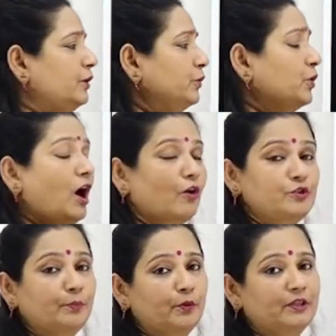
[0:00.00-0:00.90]
You know how
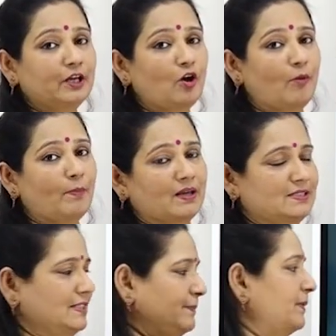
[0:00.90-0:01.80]
to put the
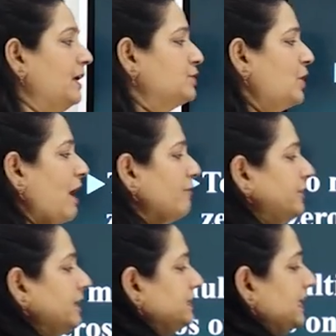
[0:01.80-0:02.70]
commas. So
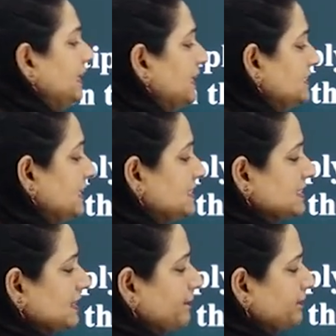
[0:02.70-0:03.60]
after three
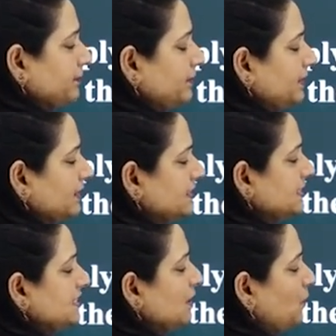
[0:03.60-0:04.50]
digits,
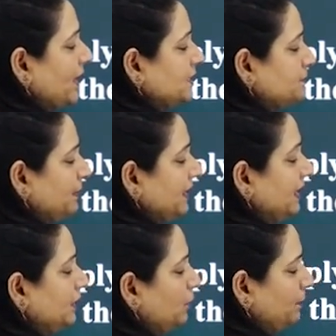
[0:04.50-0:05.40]
this is the ones
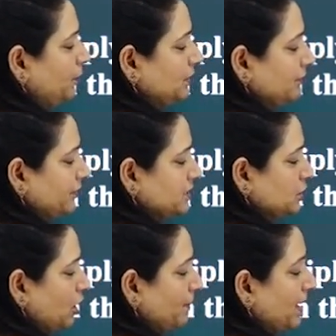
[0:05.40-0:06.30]
period, you will put the
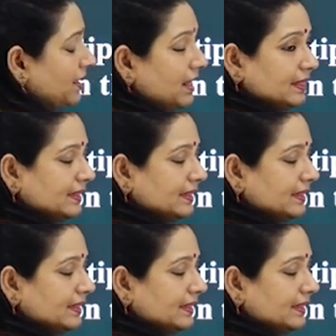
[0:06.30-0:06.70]
first comma.